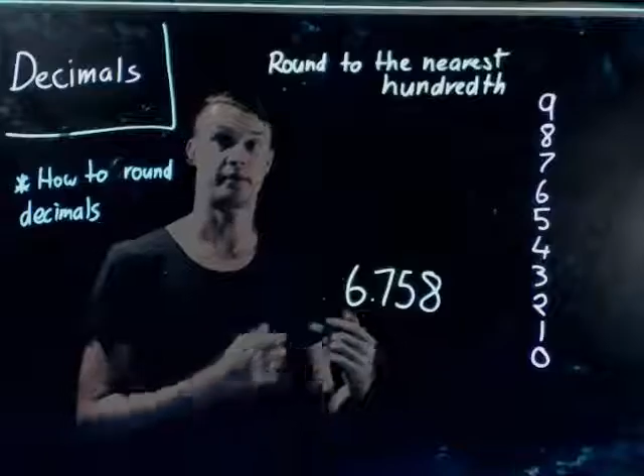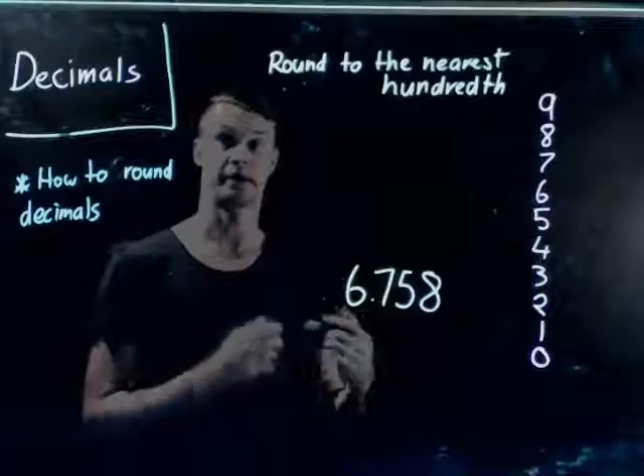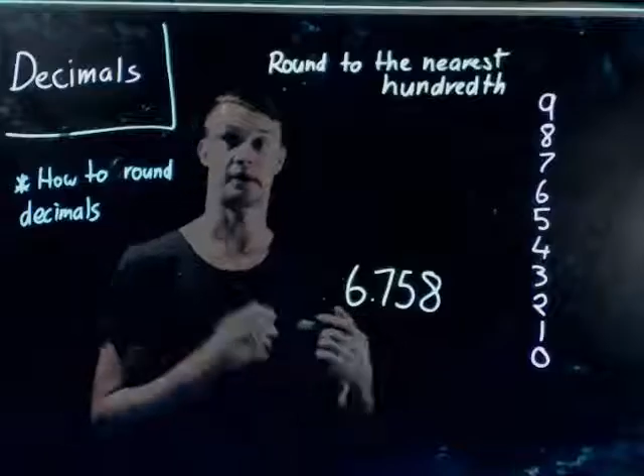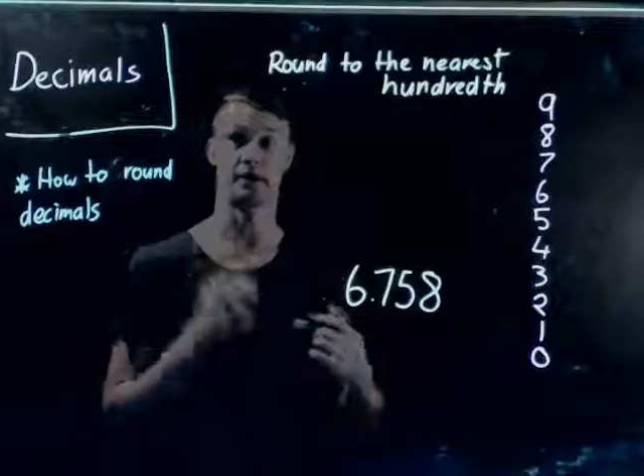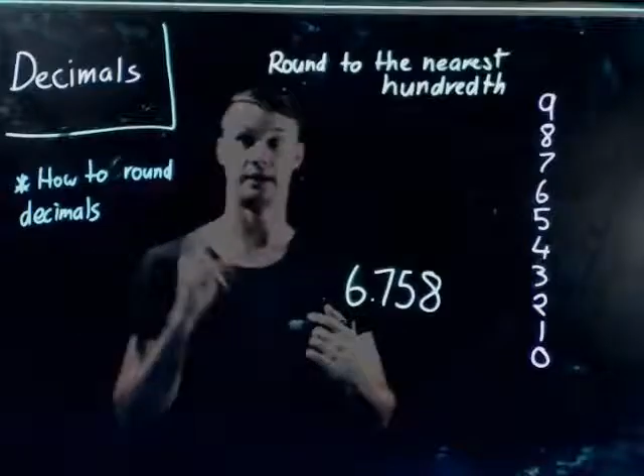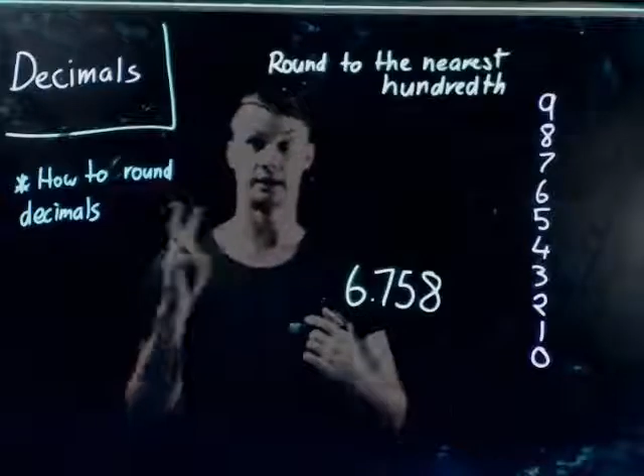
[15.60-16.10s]

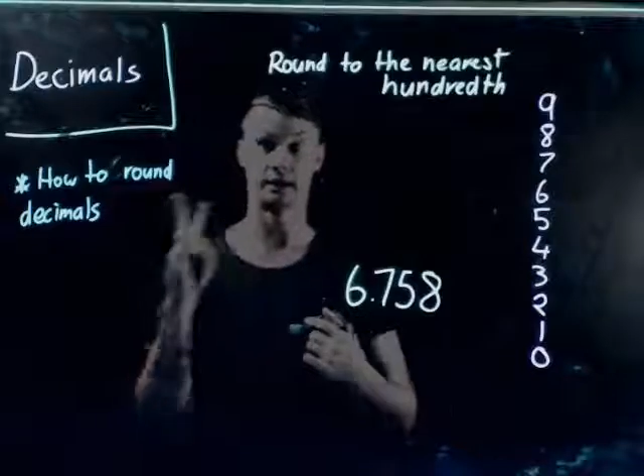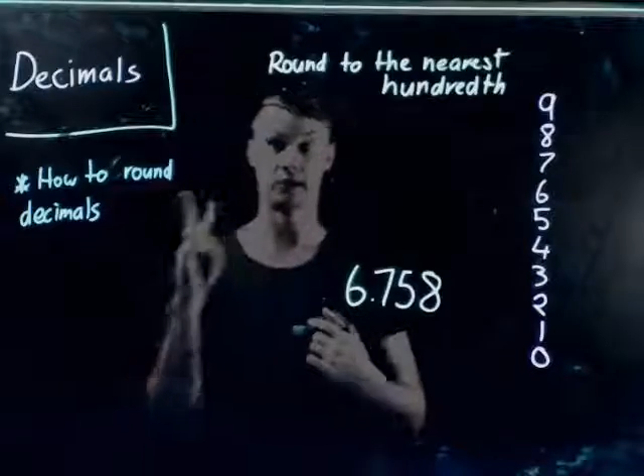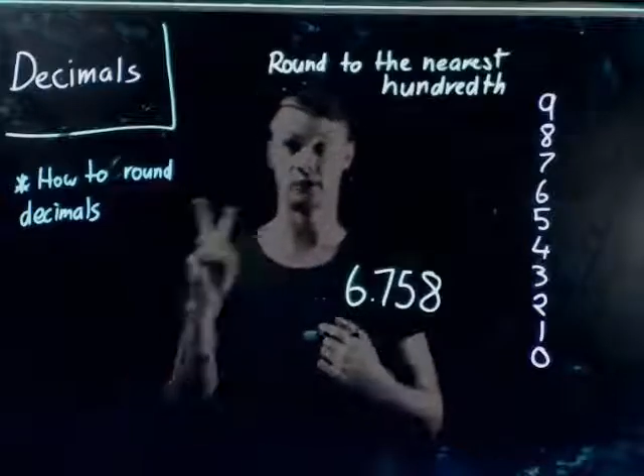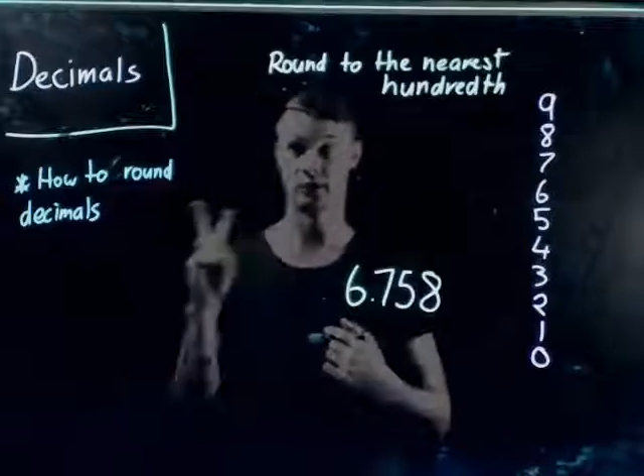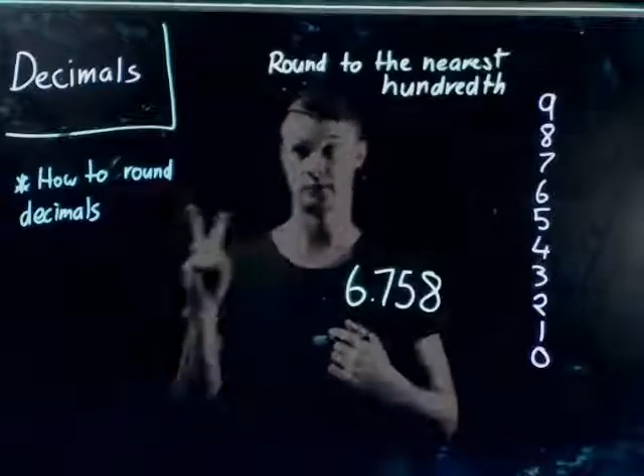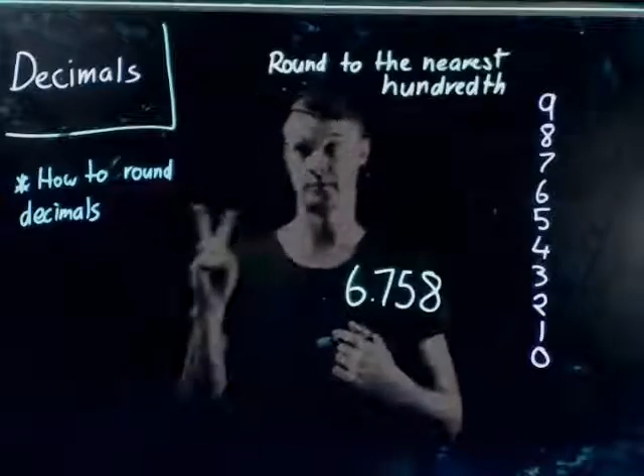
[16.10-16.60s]
Okay, and there's
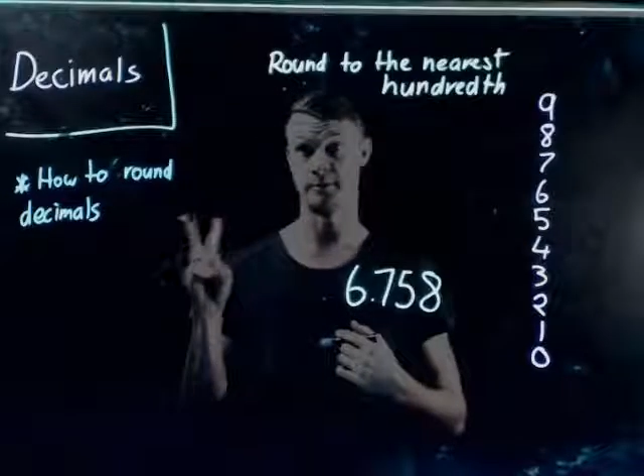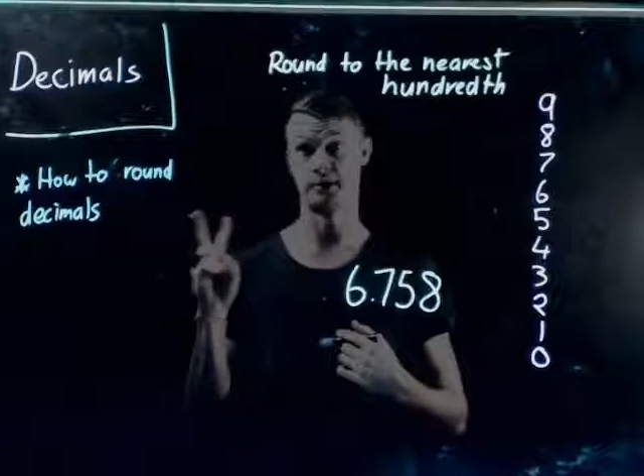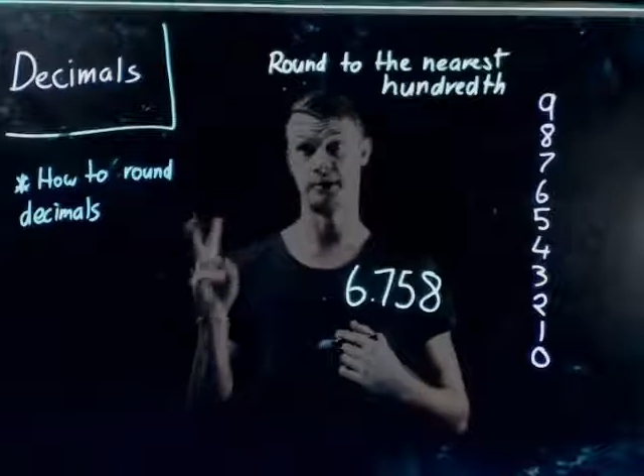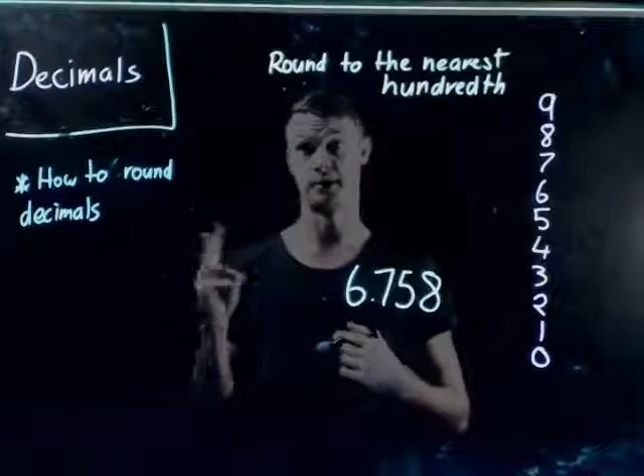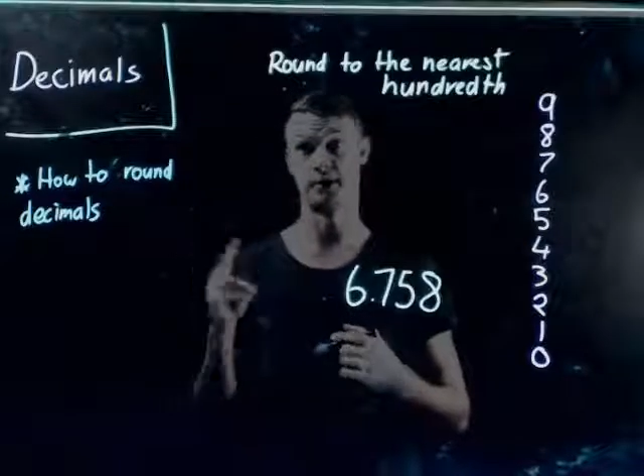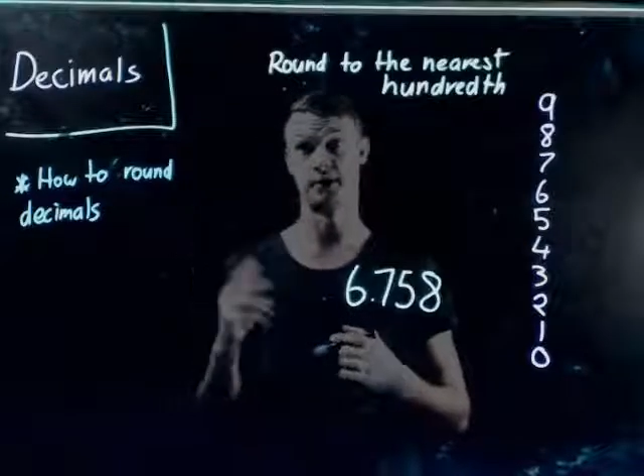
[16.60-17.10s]
two steps that
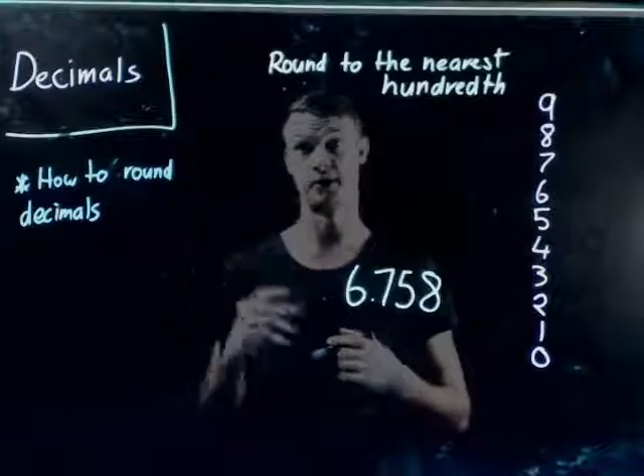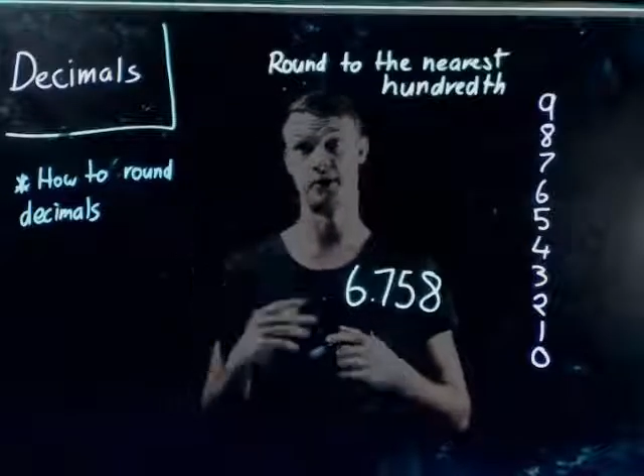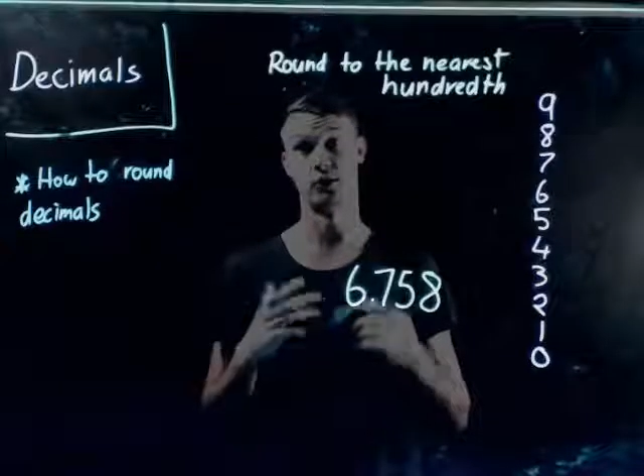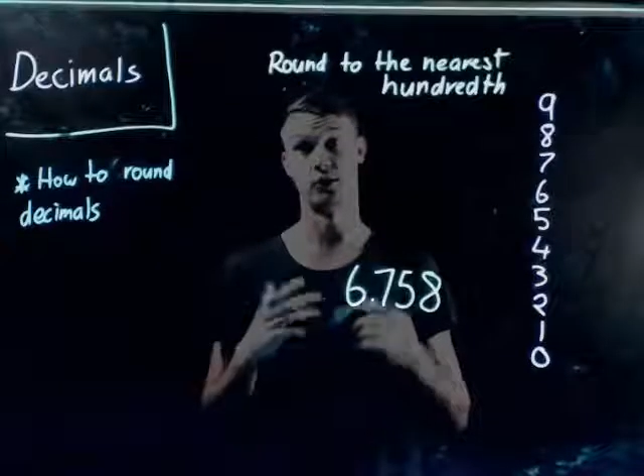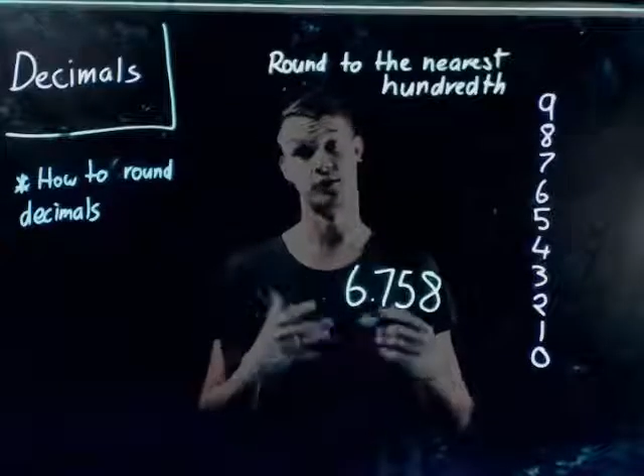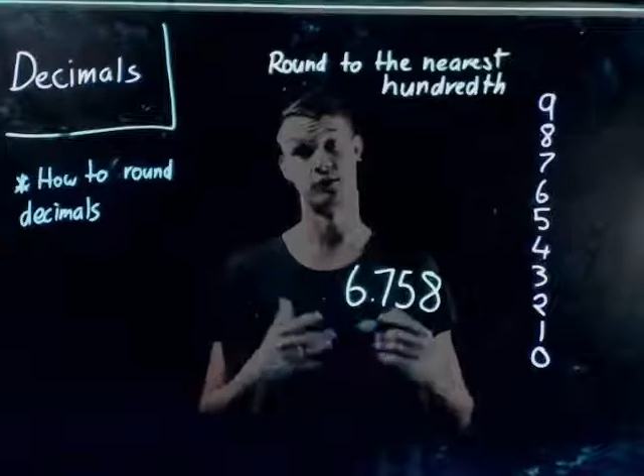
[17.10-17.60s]
you need to
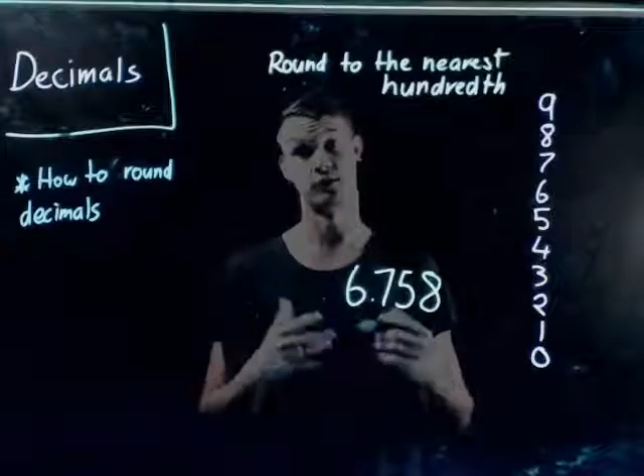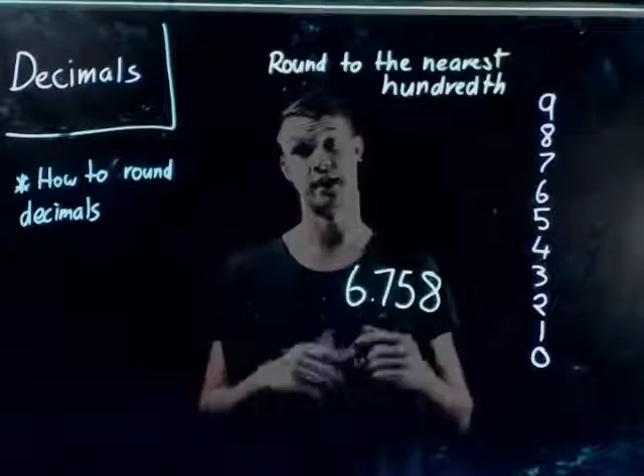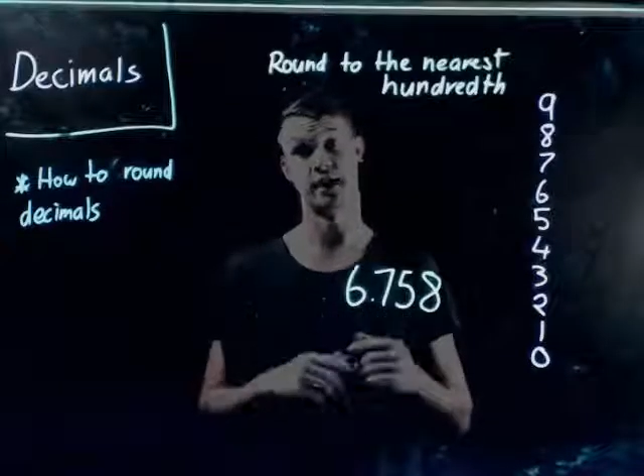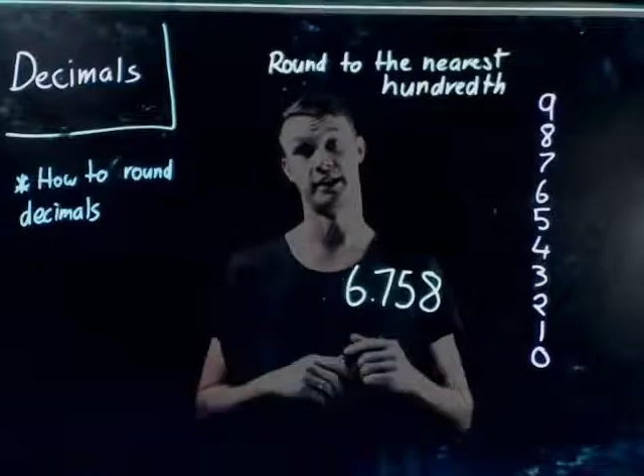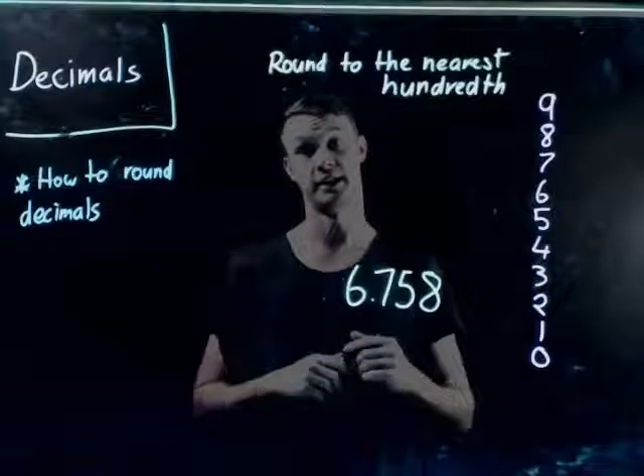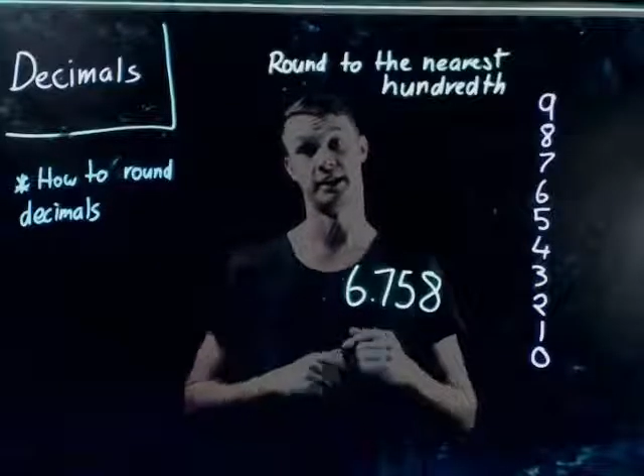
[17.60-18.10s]
do when you're
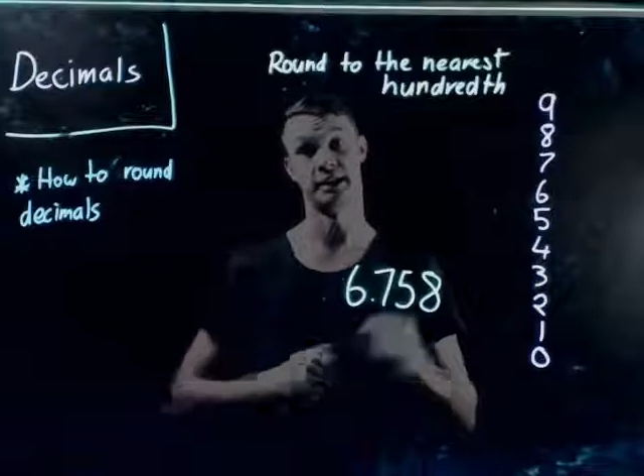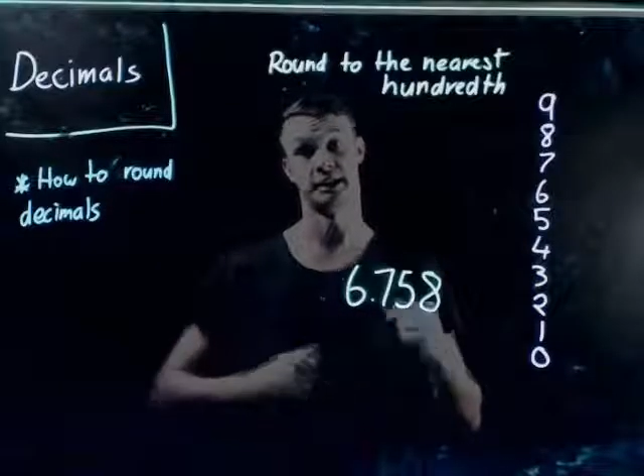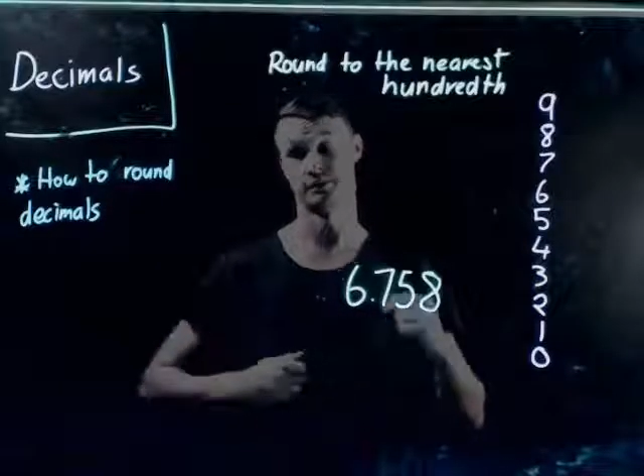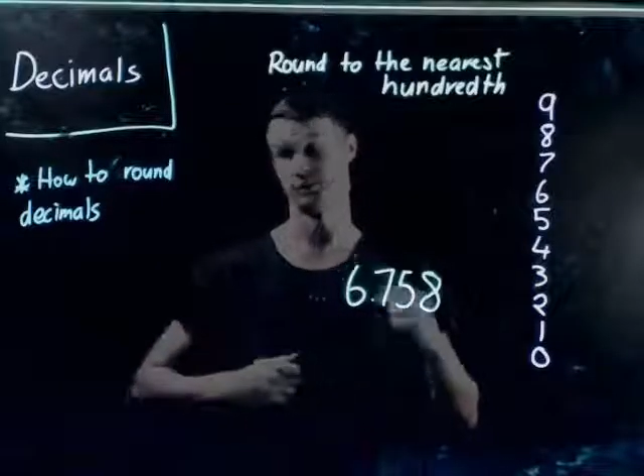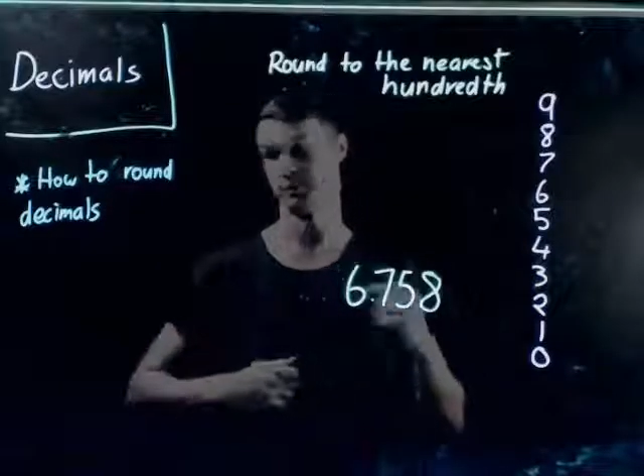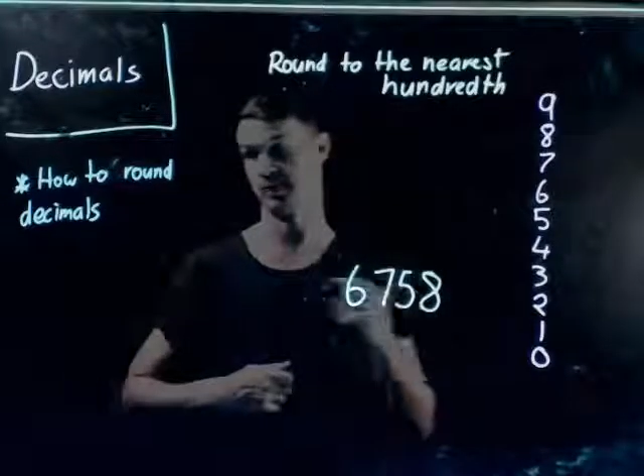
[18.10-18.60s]
rounding decimal